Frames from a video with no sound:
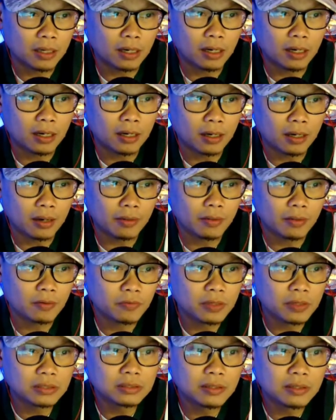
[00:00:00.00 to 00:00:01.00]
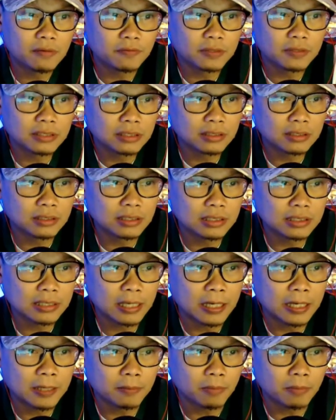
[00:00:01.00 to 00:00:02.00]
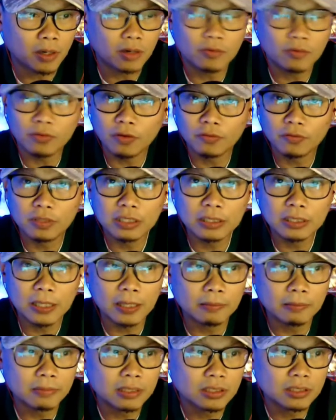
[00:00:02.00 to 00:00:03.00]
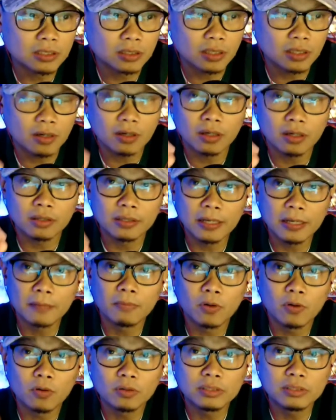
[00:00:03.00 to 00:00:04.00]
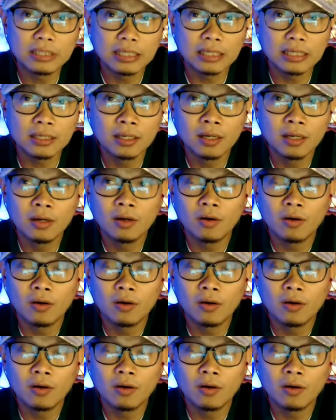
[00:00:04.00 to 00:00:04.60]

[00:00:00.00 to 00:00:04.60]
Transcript: Uh, the real difference is this game of of this game is the, them holding